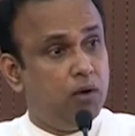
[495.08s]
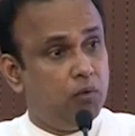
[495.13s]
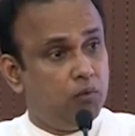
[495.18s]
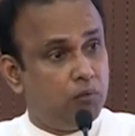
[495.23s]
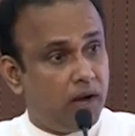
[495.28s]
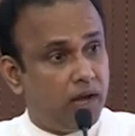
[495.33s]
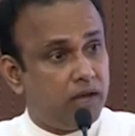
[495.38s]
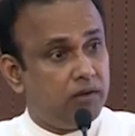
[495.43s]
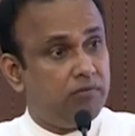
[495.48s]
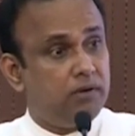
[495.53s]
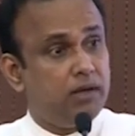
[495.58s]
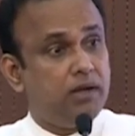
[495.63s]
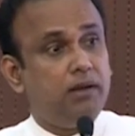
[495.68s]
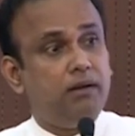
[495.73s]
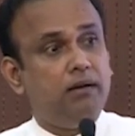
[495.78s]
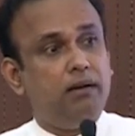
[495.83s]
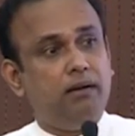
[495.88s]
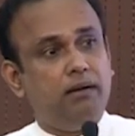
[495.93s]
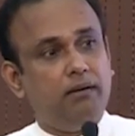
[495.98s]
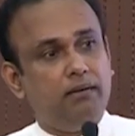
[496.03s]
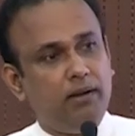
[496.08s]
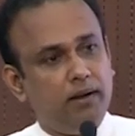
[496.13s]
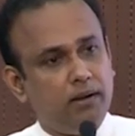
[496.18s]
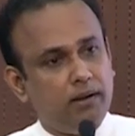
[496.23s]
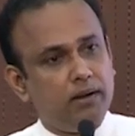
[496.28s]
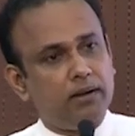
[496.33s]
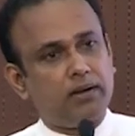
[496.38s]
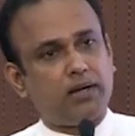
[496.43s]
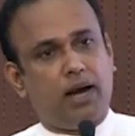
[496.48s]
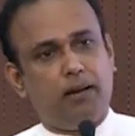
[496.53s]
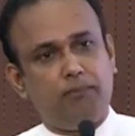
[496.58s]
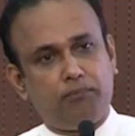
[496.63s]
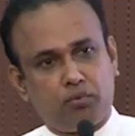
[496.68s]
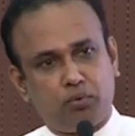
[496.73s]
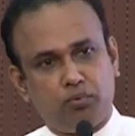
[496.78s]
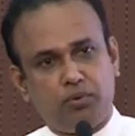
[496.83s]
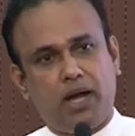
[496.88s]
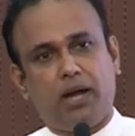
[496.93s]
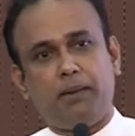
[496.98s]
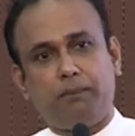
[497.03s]
Why we didn't come to
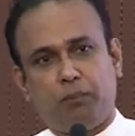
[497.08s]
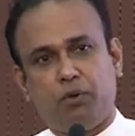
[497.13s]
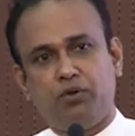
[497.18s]
that